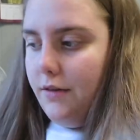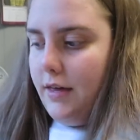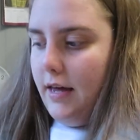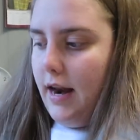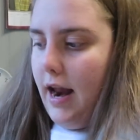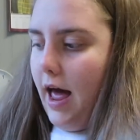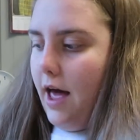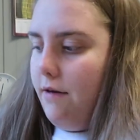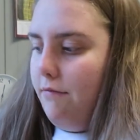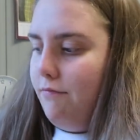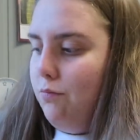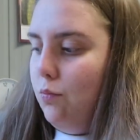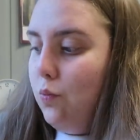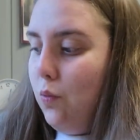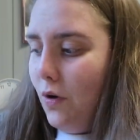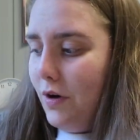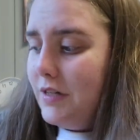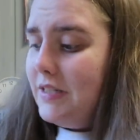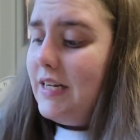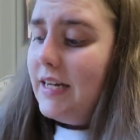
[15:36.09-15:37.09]
that I
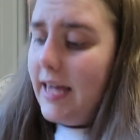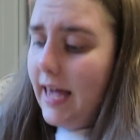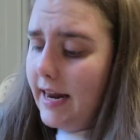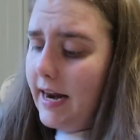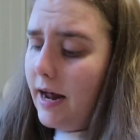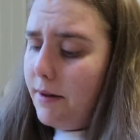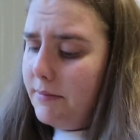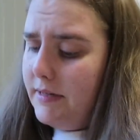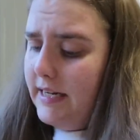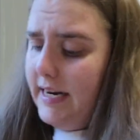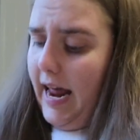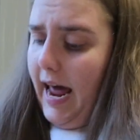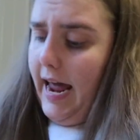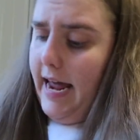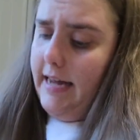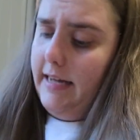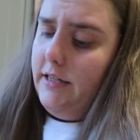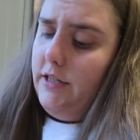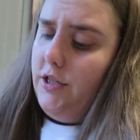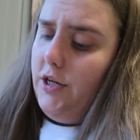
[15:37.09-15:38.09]
want to get up
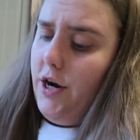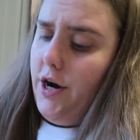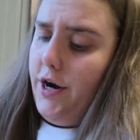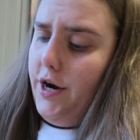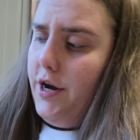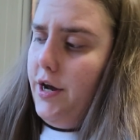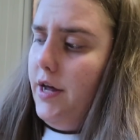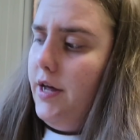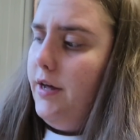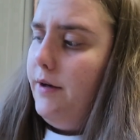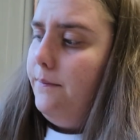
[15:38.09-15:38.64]
today, so